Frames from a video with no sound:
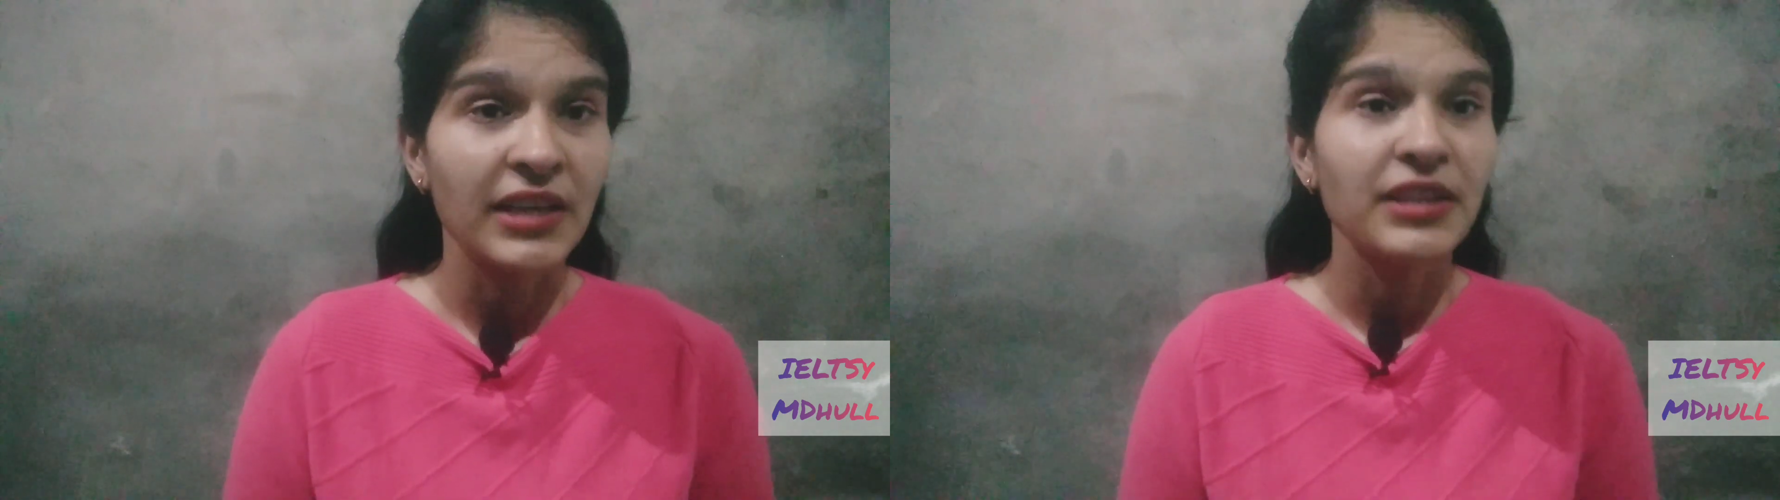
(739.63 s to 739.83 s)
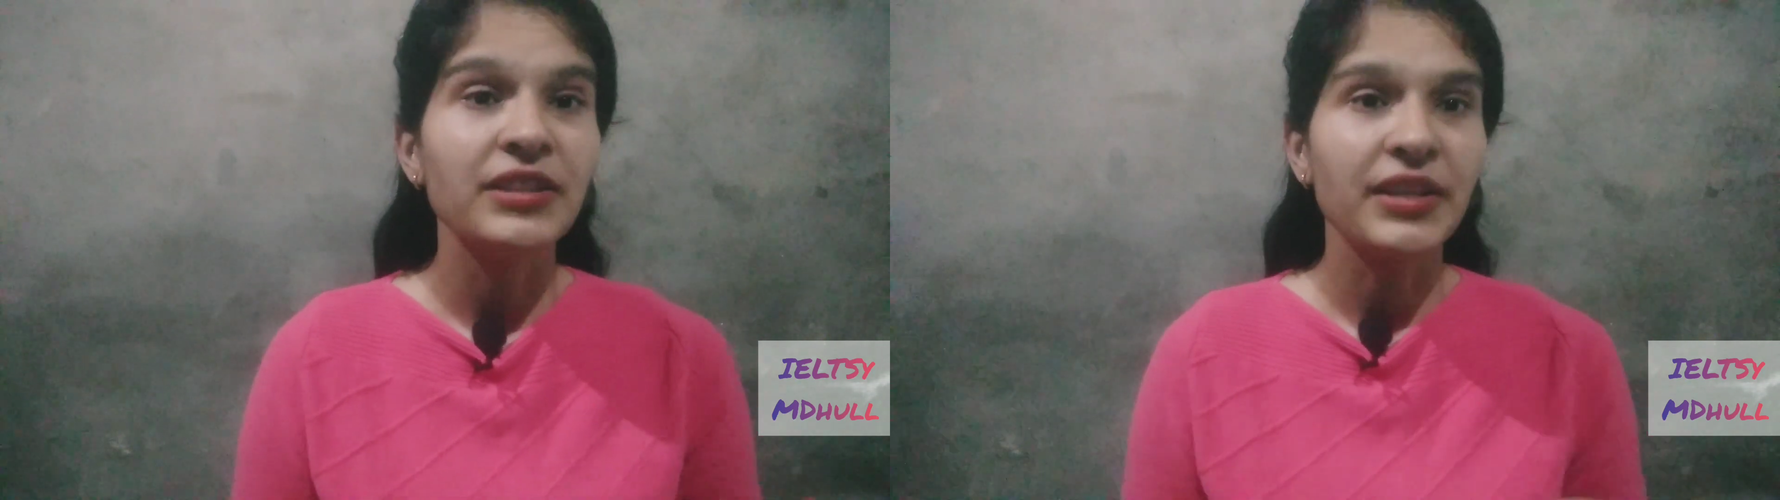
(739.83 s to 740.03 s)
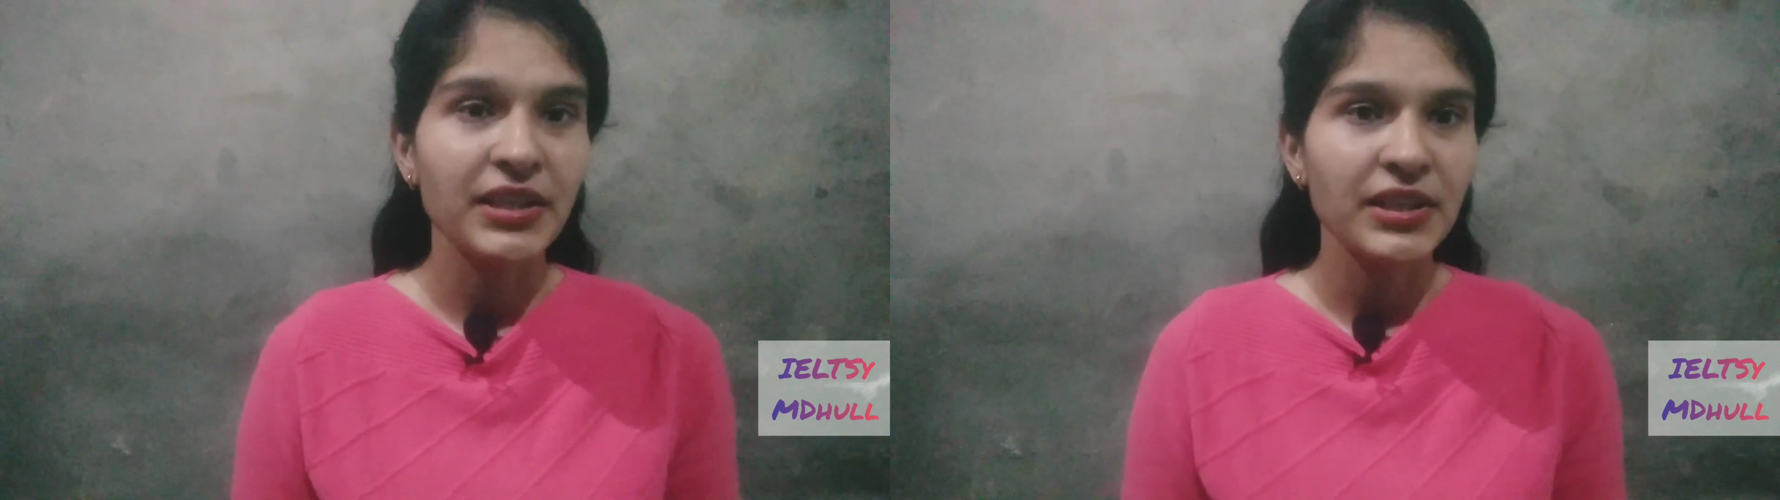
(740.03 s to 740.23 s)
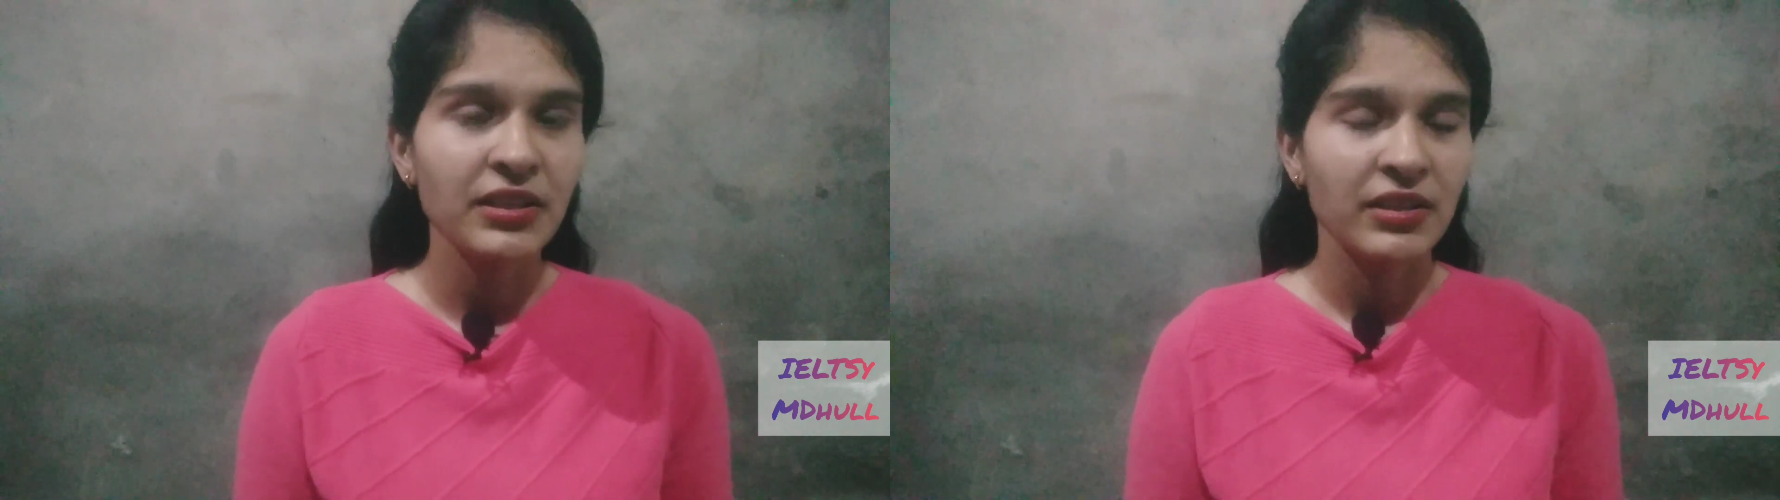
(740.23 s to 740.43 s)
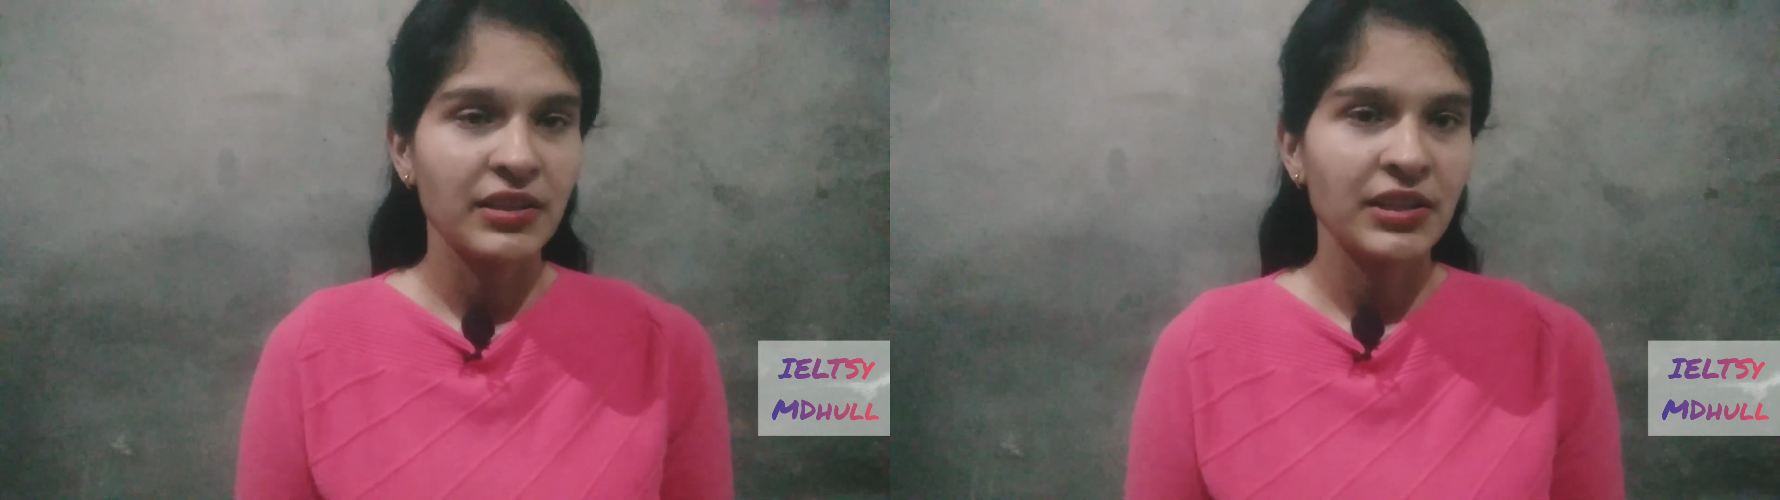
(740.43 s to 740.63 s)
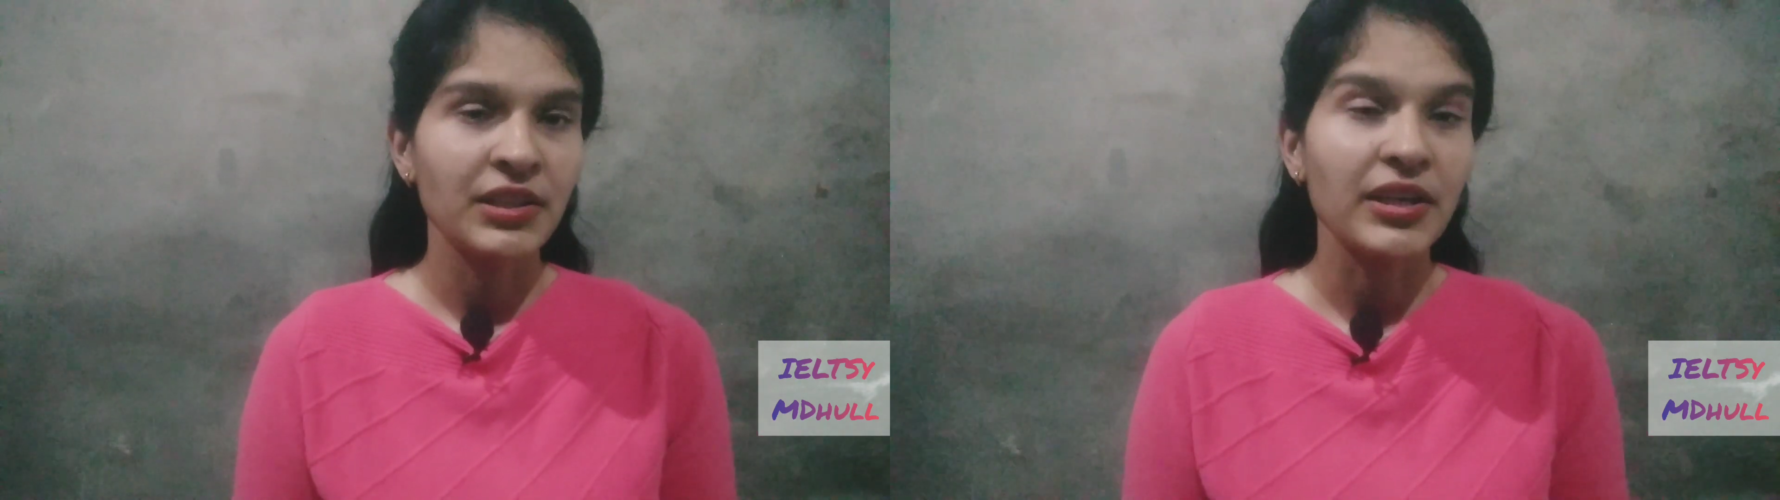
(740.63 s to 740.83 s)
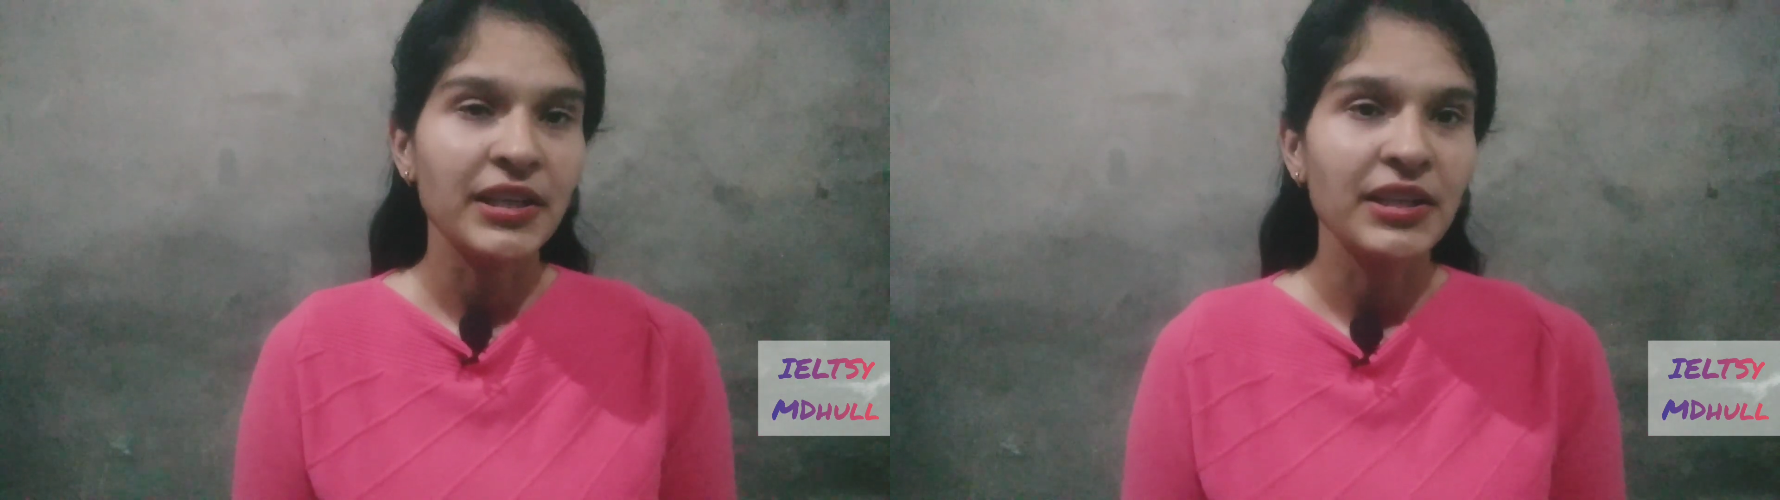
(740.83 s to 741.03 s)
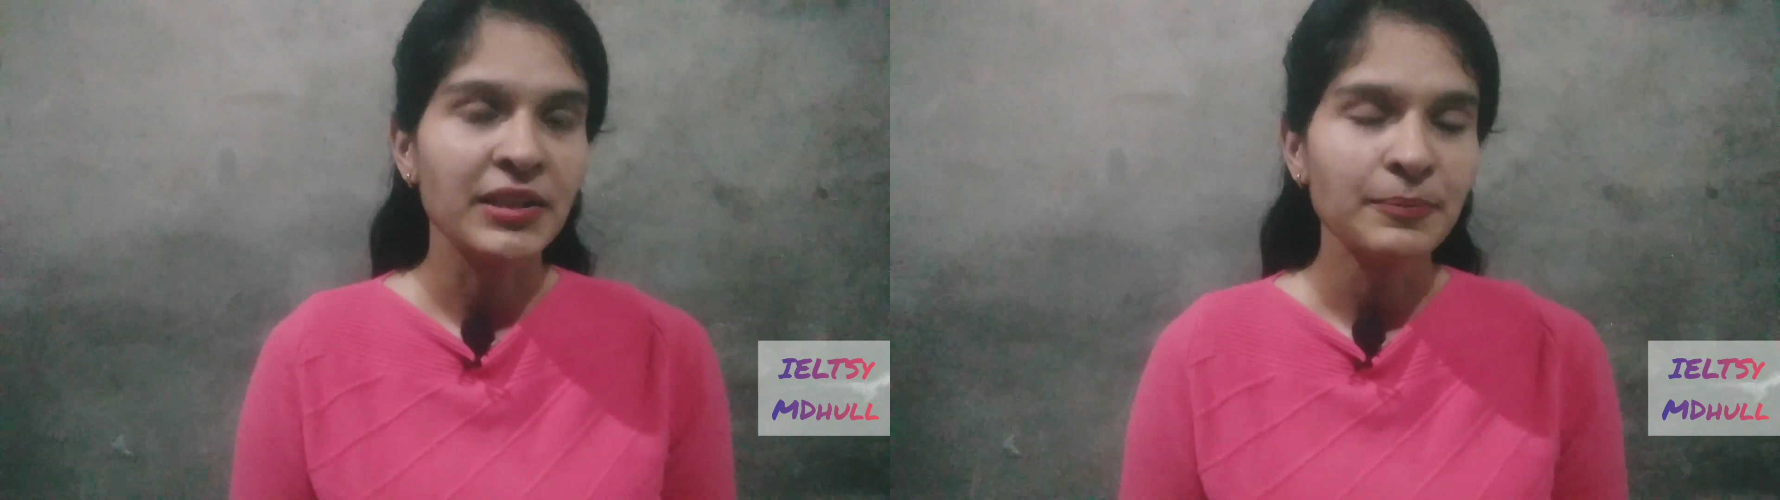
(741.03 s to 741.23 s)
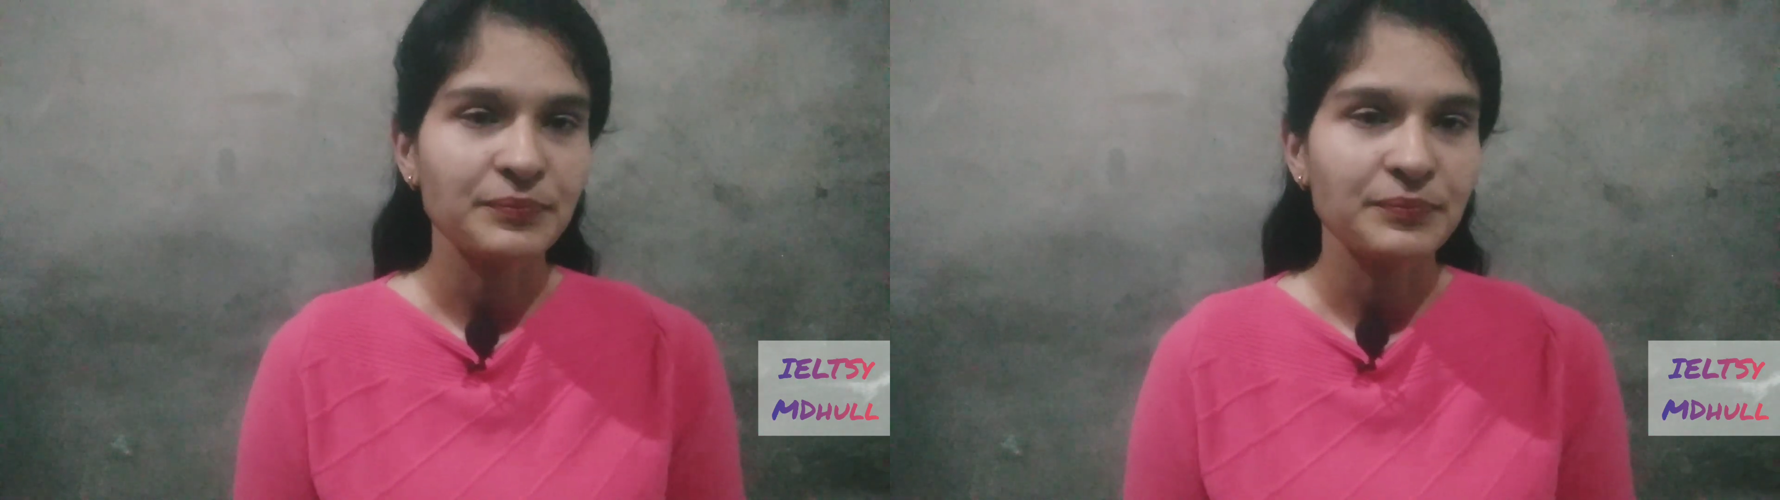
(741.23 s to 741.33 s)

in reading in writing,